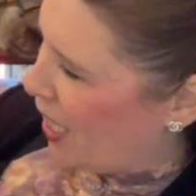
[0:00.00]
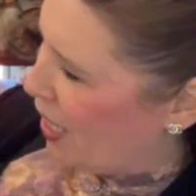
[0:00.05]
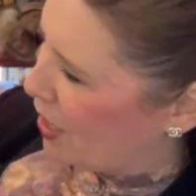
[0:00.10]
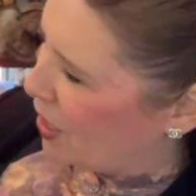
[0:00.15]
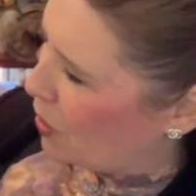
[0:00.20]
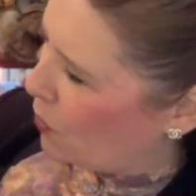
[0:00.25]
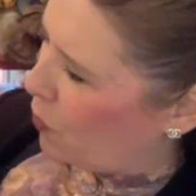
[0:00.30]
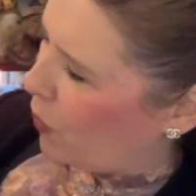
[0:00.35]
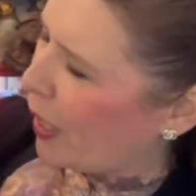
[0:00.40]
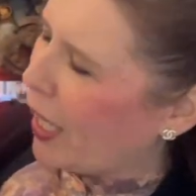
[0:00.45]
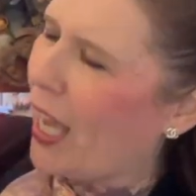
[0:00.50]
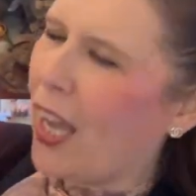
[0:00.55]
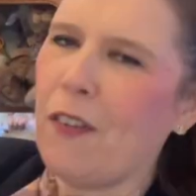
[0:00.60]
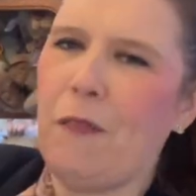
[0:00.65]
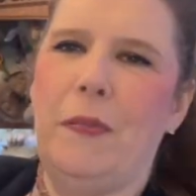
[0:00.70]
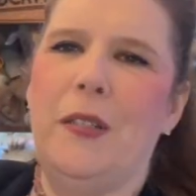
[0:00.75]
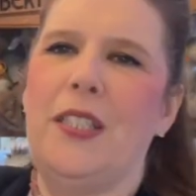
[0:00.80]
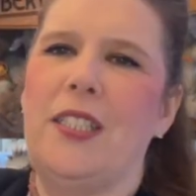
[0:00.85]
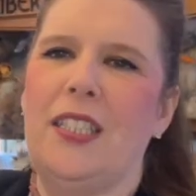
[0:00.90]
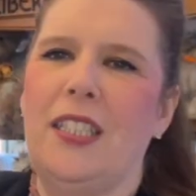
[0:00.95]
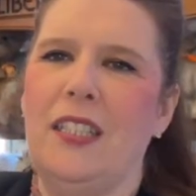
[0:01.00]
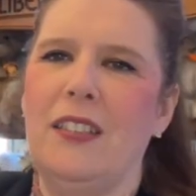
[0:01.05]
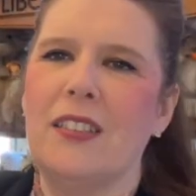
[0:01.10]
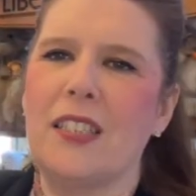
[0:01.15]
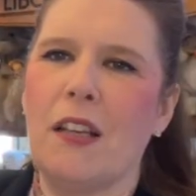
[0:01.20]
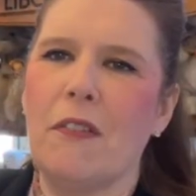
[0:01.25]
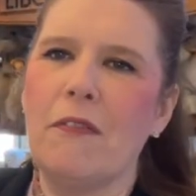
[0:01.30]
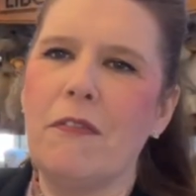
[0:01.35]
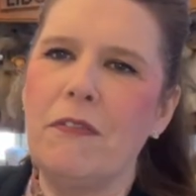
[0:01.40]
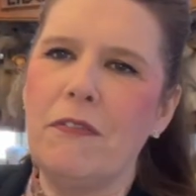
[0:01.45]
So we have produced
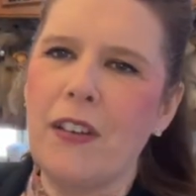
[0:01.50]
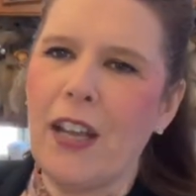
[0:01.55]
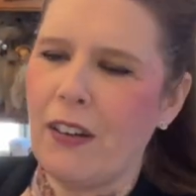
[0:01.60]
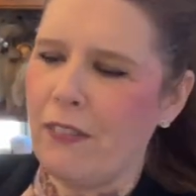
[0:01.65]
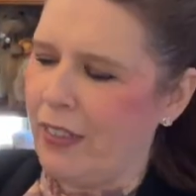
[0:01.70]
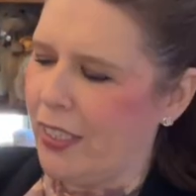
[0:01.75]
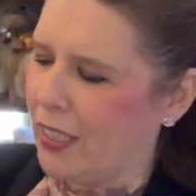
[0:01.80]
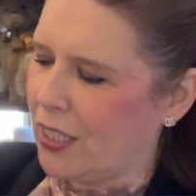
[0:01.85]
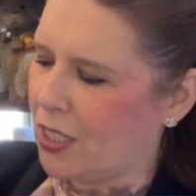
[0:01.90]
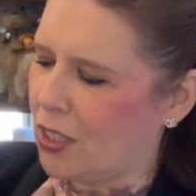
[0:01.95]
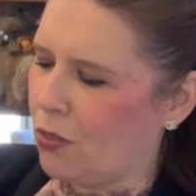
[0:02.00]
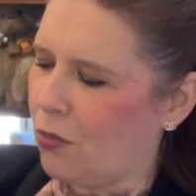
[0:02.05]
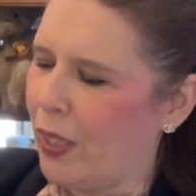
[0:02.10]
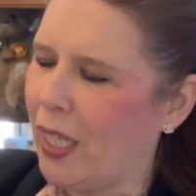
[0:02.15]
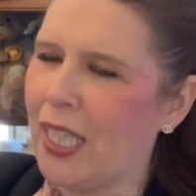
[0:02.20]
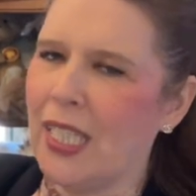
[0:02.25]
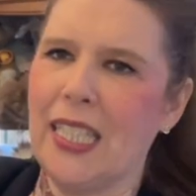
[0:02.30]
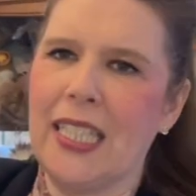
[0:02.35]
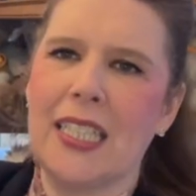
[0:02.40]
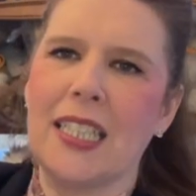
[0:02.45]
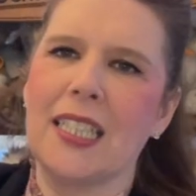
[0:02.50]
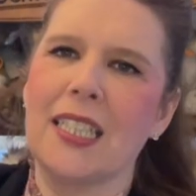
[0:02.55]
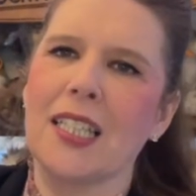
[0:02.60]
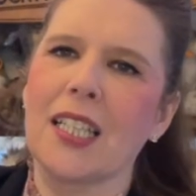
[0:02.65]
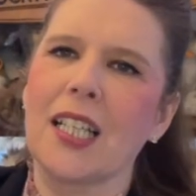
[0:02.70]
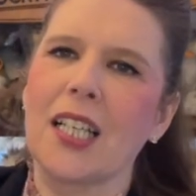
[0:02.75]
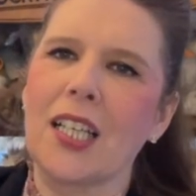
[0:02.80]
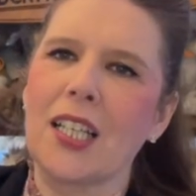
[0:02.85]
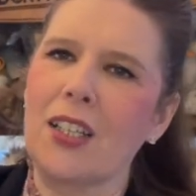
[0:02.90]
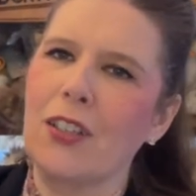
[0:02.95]
a very sweet
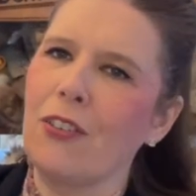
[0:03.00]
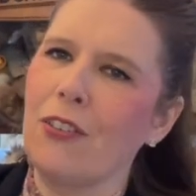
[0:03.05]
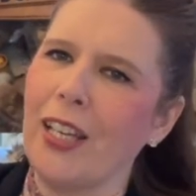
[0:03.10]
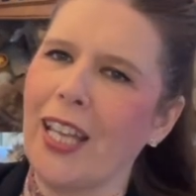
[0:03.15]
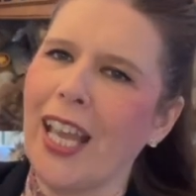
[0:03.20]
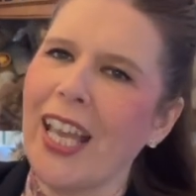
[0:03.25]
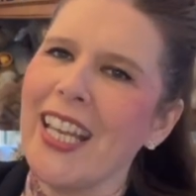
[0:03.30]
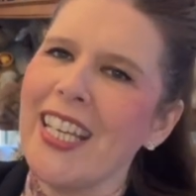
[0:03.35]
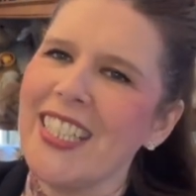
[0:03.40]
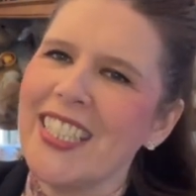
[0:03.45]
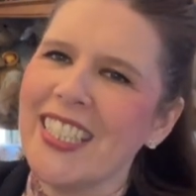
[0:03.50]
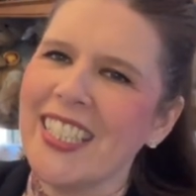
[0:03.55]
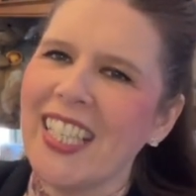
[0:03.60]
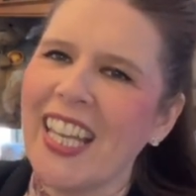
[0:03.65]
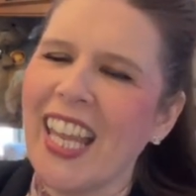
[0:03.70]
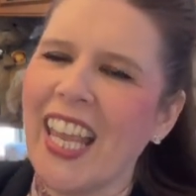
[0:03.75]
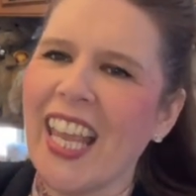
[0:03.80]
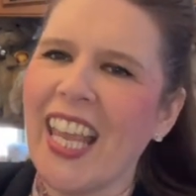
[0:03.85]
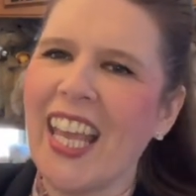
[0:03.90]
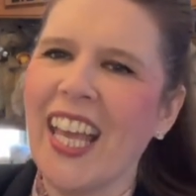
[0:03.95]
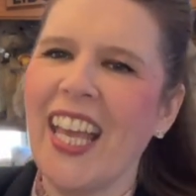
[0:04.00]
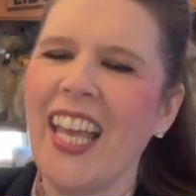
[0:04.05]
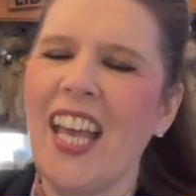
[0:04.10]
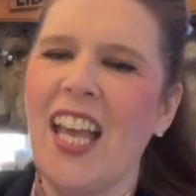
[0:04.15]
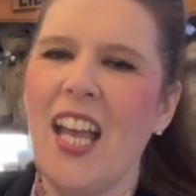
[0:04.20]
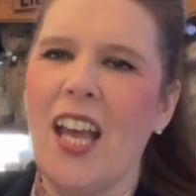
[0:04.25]
little creation here,